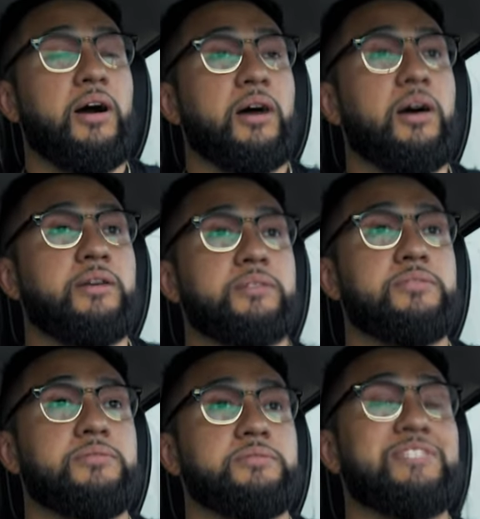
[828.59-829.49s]

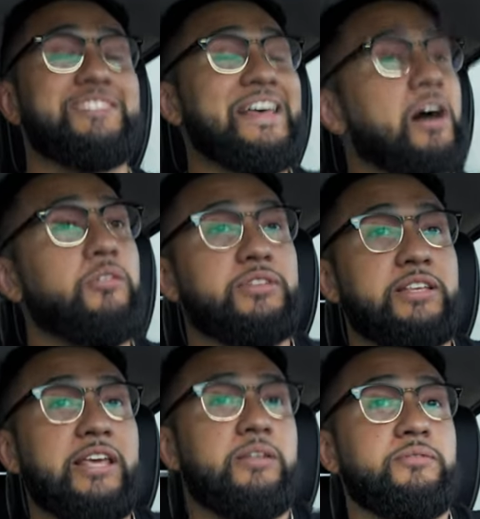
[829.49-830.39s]
uh,
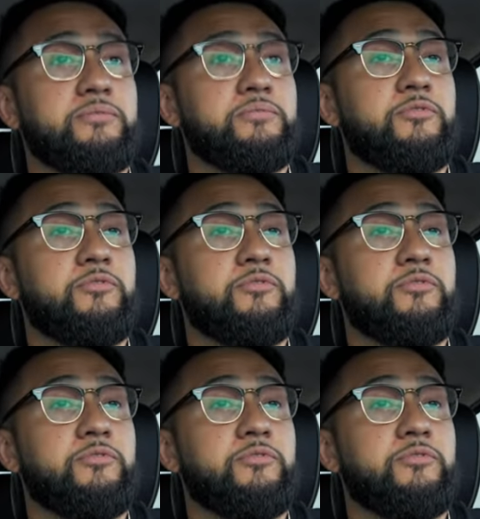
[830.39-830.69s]
south to get